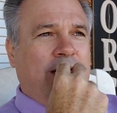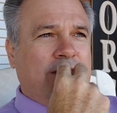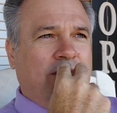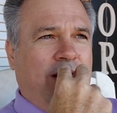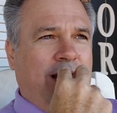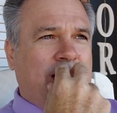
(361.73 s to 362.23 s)

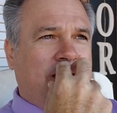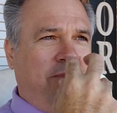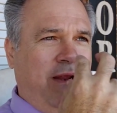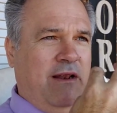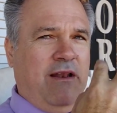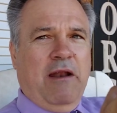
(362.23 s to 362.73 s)
So I got to
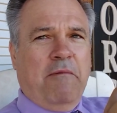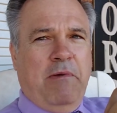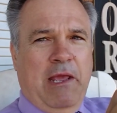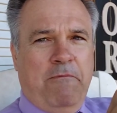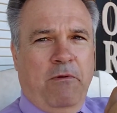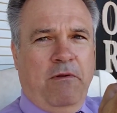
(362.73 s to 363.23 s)
meet a of
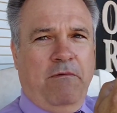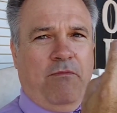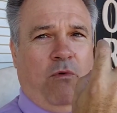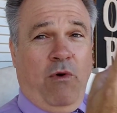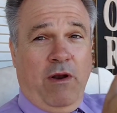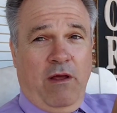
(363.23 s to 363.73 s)
people
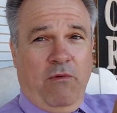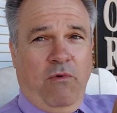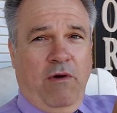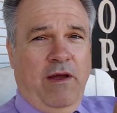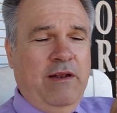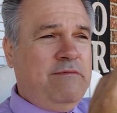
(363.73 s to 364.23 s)

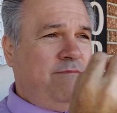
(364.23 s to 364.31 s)
one-on-one.